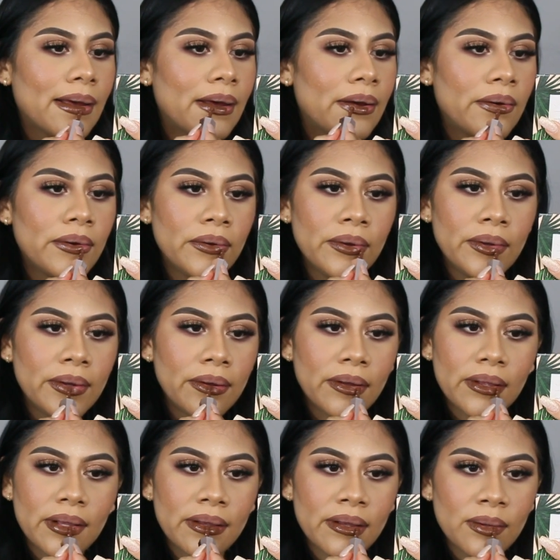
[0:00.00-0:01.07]
Oh,
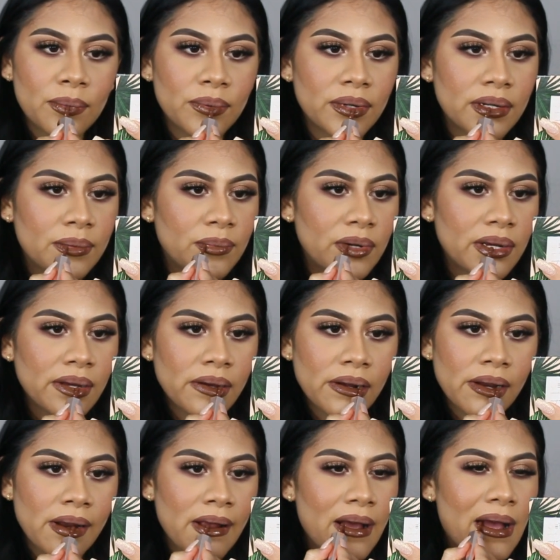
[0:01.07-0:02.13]
this is a pretty
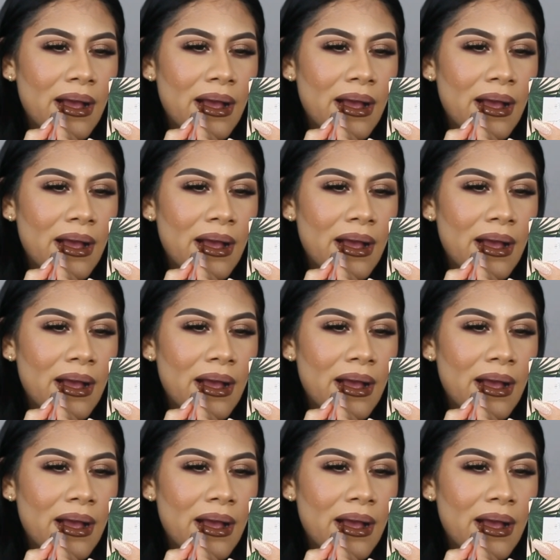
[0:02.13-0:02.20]
brown.